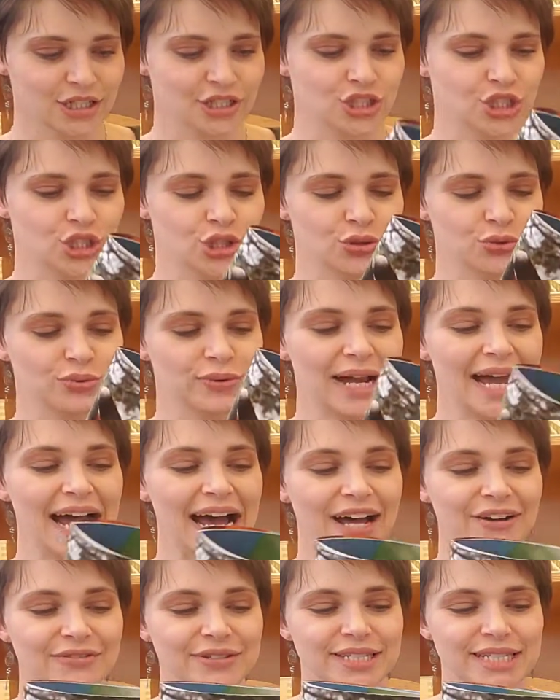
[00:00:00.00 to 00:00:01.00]

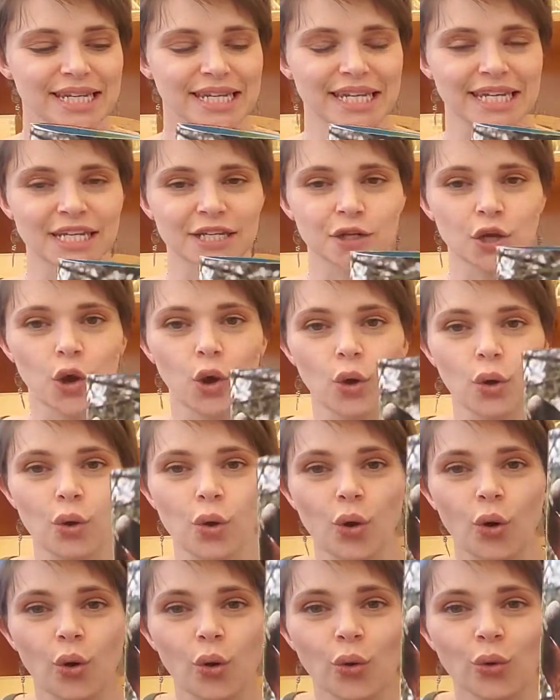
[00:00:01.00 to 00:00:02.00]
Giraffes eat
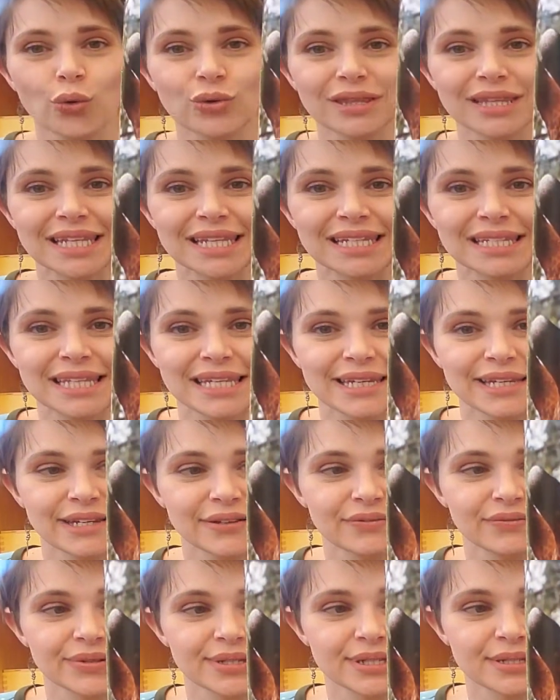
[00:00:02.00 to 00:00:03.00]
only
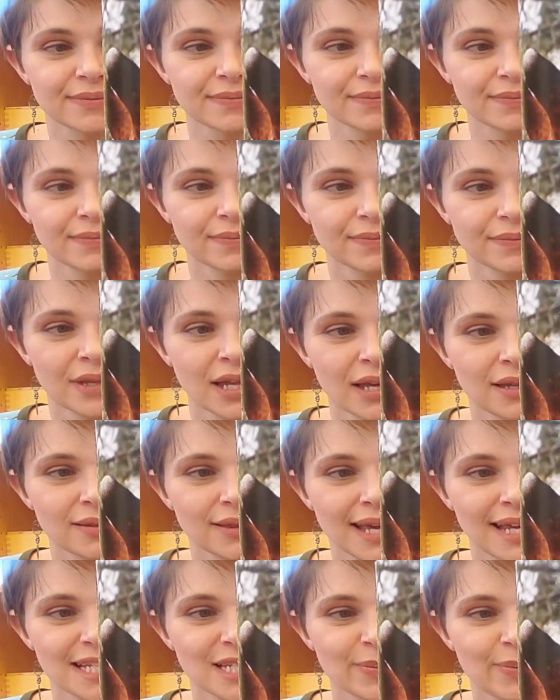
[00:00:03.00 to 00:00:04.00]
leaves.
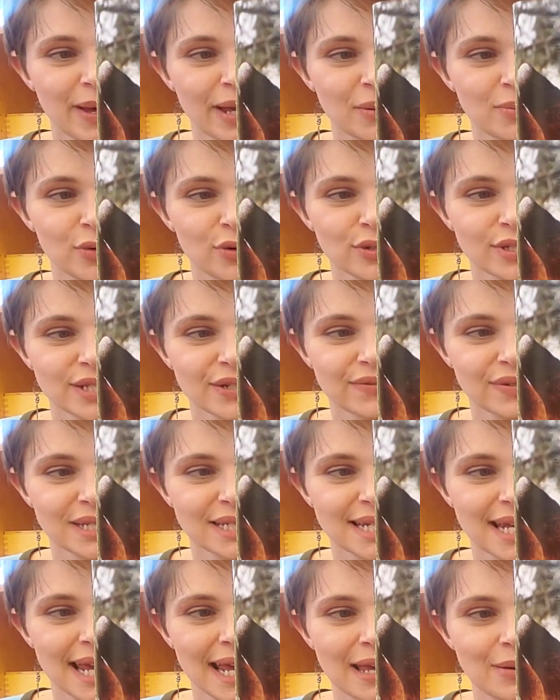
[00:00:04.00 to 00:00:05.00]
They spend most of the
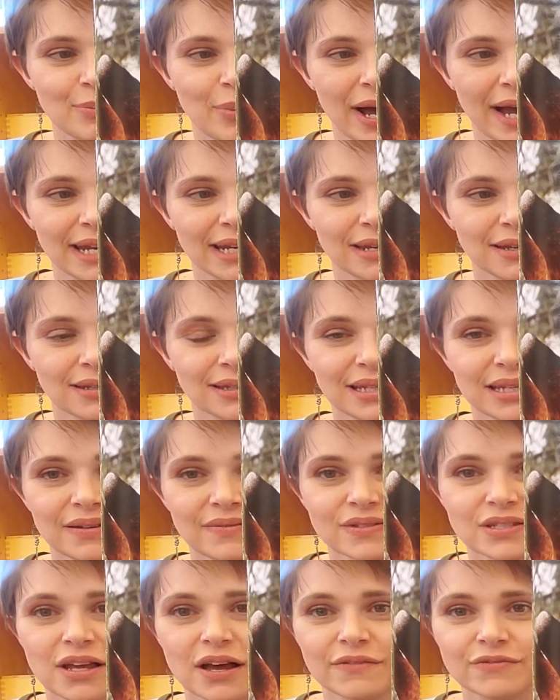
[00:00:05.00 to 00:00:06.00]
day biting
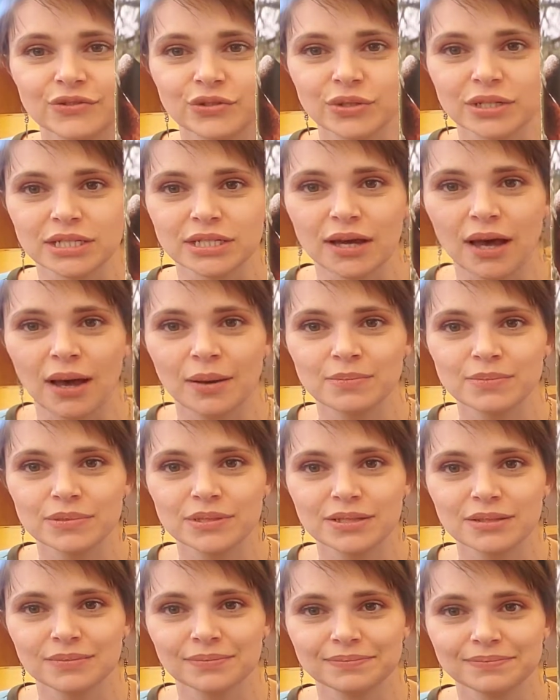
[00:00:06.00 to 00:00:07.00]
leaves off
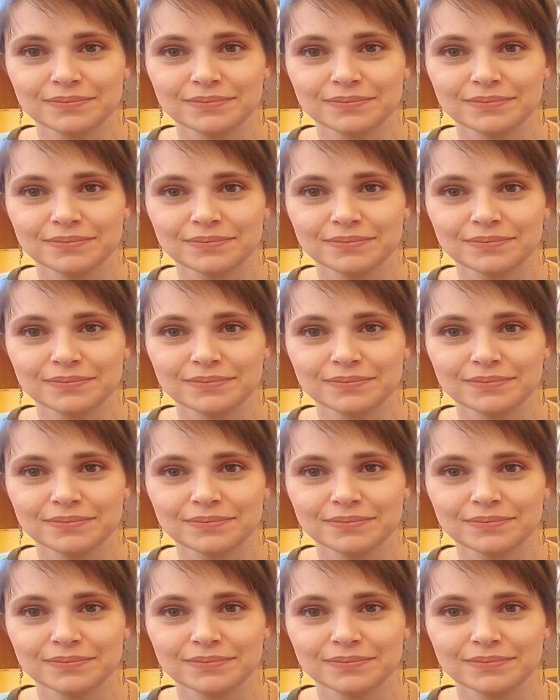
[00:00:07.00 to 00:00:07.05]
treetops.